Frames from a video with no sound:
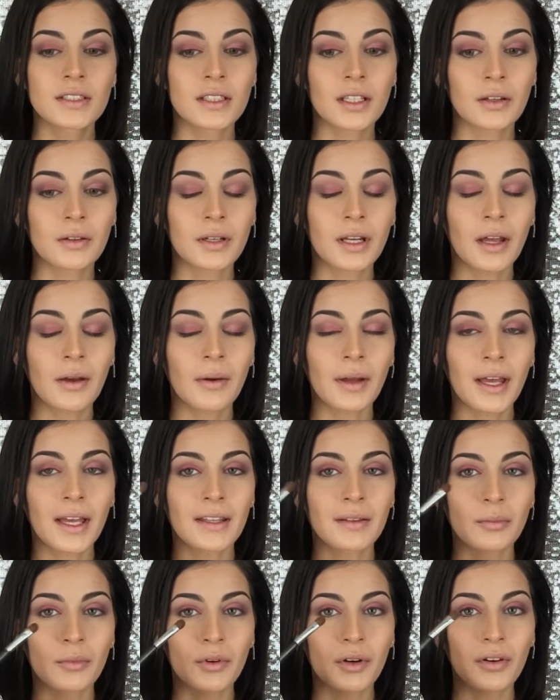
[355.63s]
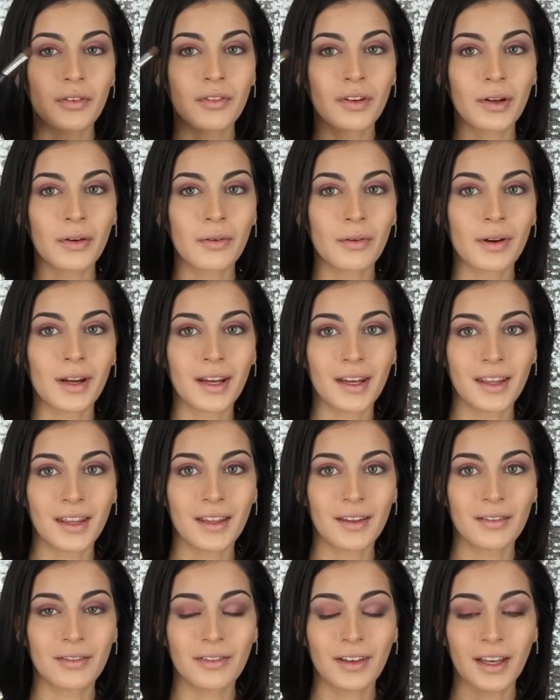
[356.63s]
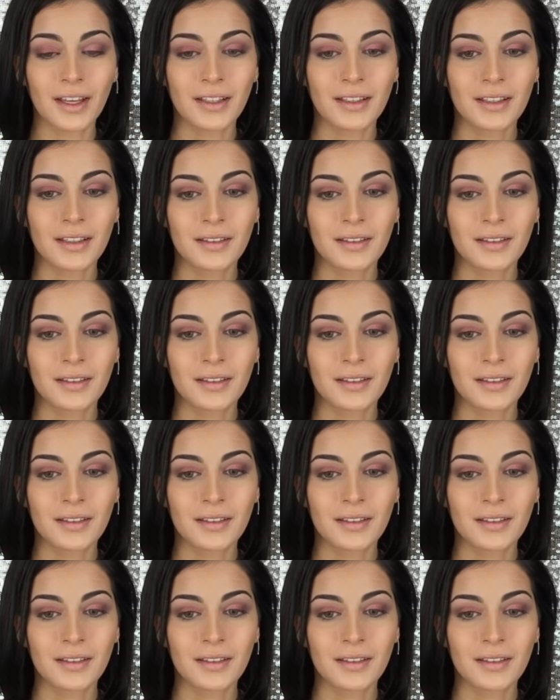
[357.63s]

So now it has more of a gradient effect.